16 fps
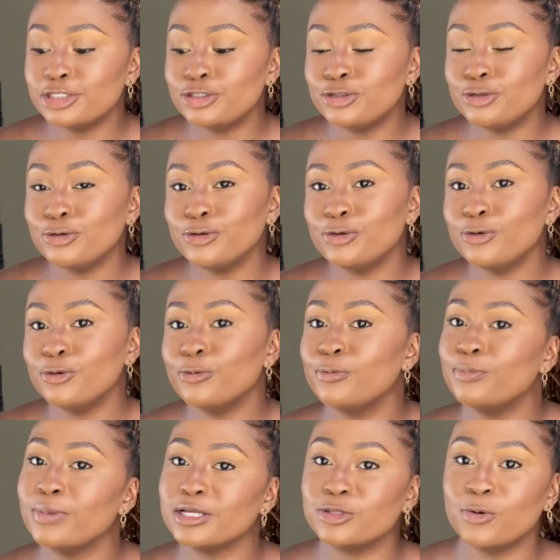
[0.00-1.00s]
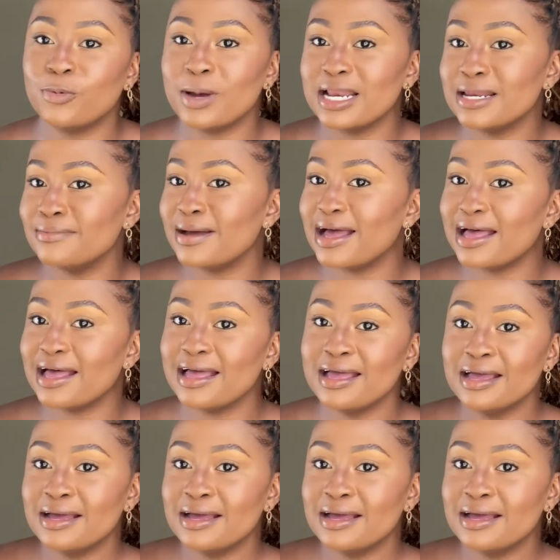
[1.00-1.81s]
to Batubaleba